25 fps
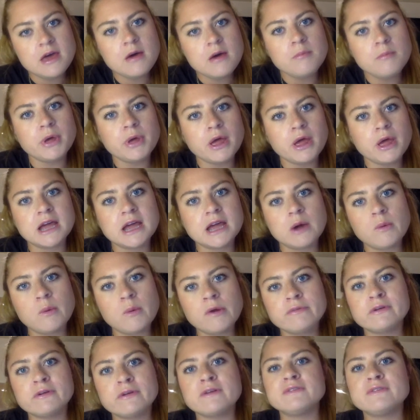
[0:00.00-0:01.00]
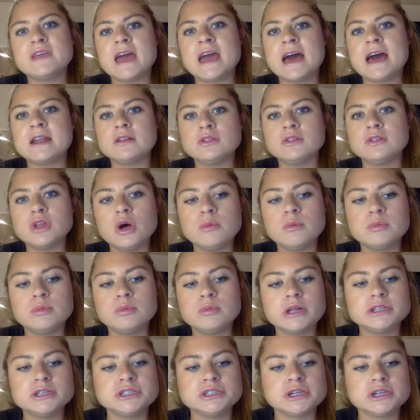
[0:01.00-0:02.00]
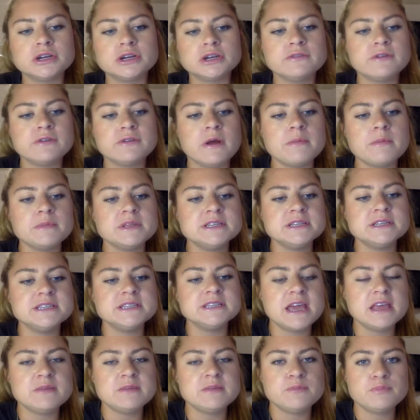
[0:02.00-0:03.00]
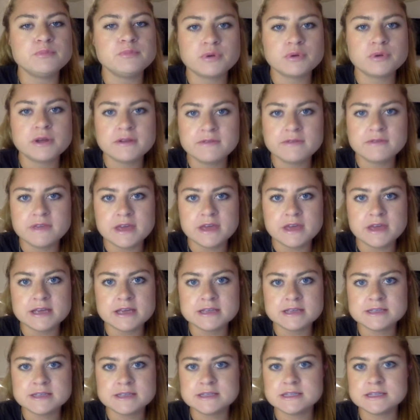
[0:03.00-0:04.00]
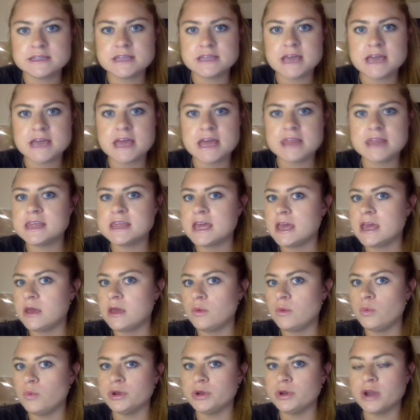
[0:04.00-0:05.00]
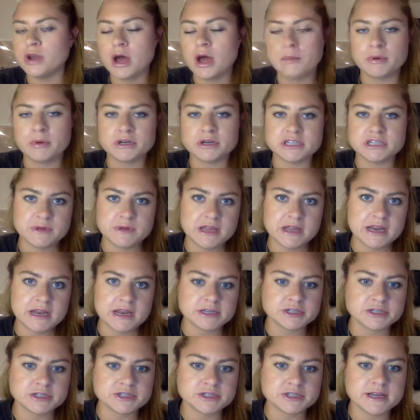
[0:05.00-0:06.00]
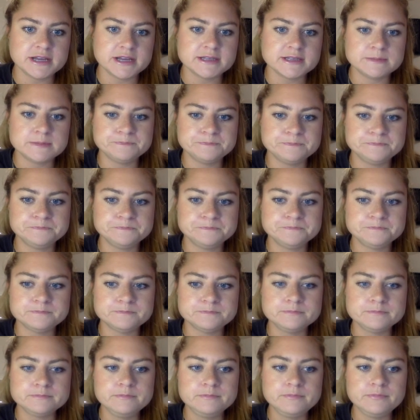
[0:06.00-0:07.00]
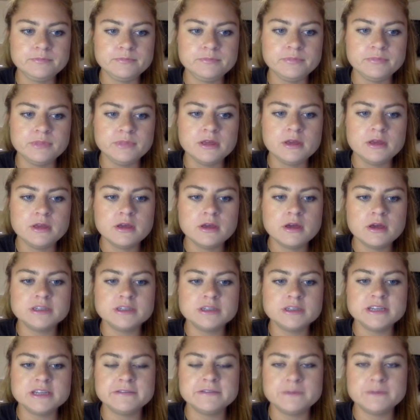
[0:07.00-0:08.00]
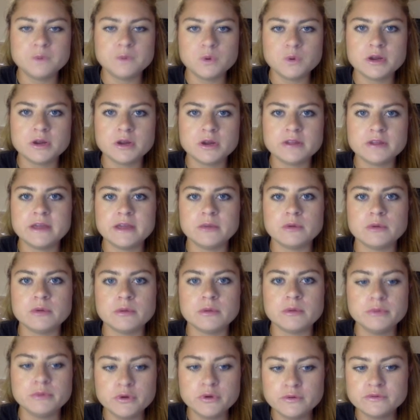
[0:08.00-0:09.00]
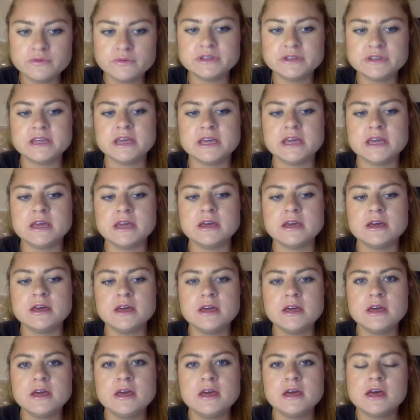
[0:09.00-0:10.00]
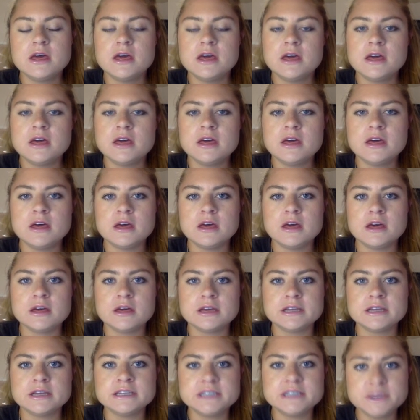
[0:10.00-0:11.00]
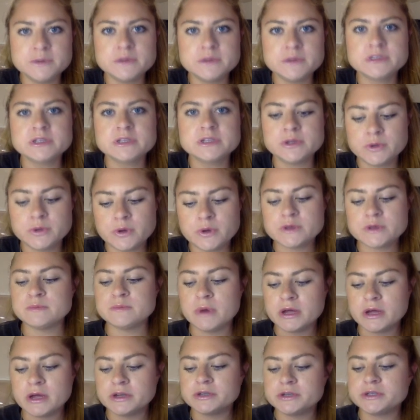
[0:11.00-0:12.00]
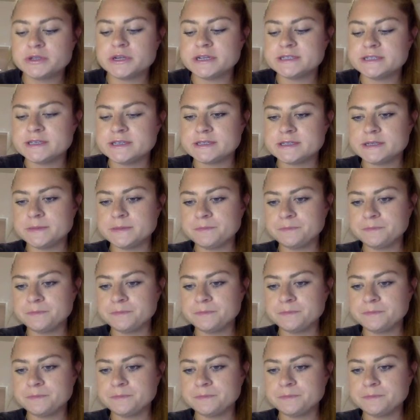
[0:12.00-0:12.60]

But however, if they had a low blood sugar from the day previous, then they would not participate in exercise. Day 4, they removed the continuous glucose monitoring system.